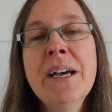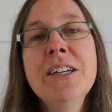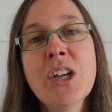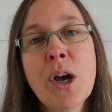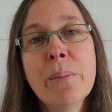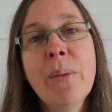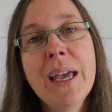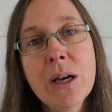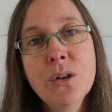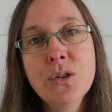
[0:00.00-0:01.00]
So my
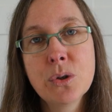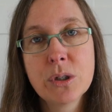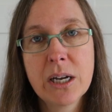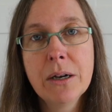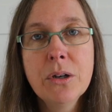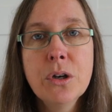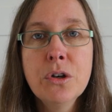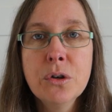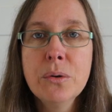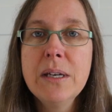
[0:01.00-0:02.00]
elder daughter, who
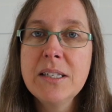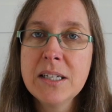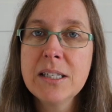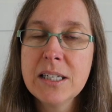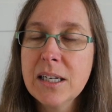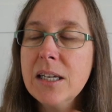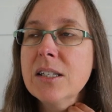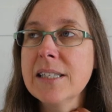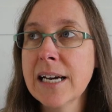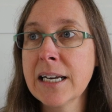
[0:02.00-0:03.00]
is in Sydney
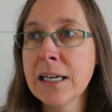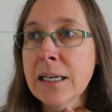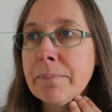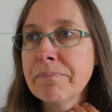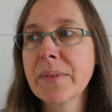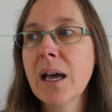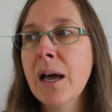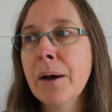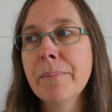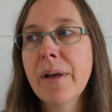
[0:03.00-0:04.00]
studying
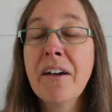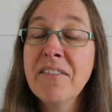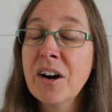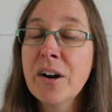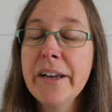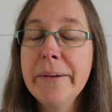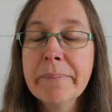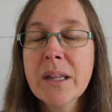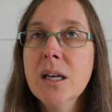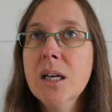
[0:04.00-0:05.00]
a very
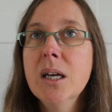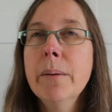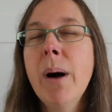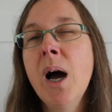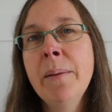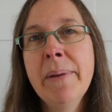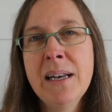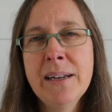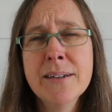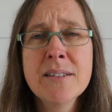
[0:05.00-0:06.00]

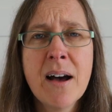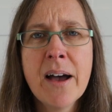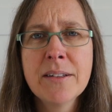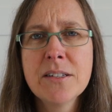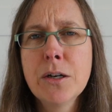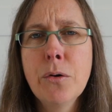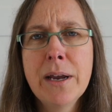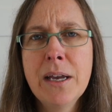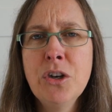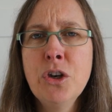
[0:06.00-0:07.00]
mind-bending science
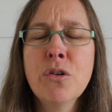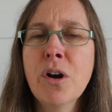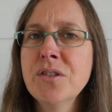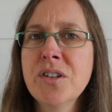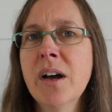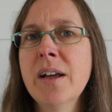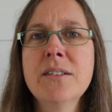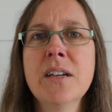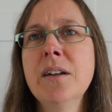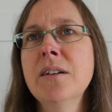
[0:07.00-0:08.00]
degree in
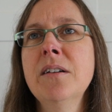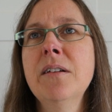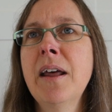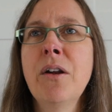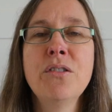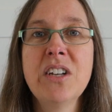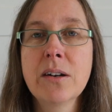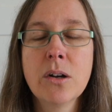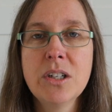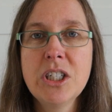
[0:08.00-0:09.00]
neuroscience and
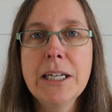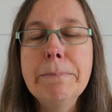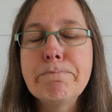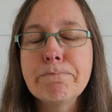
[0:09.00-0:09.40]
nanotechnology,